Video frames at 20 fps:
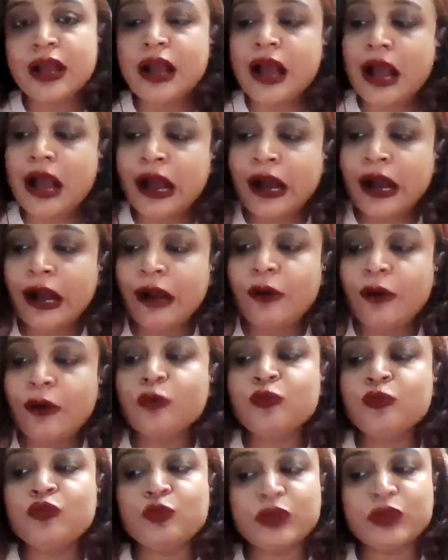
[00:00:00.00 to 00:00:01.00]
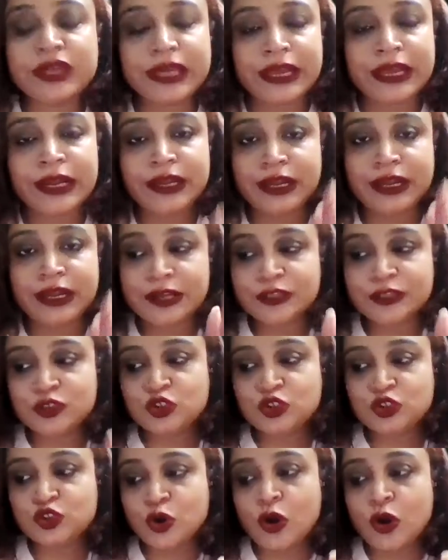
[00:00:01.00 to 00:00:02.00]
How to get a
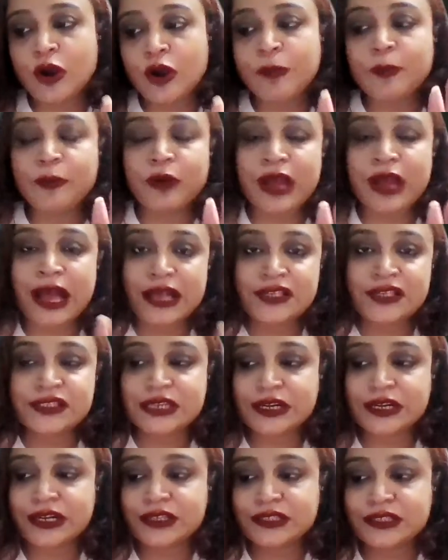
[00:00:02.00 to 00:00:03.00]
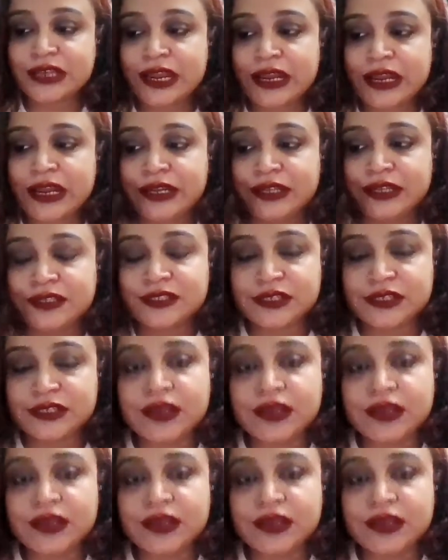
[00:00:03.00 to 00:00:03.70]
job as data scientist?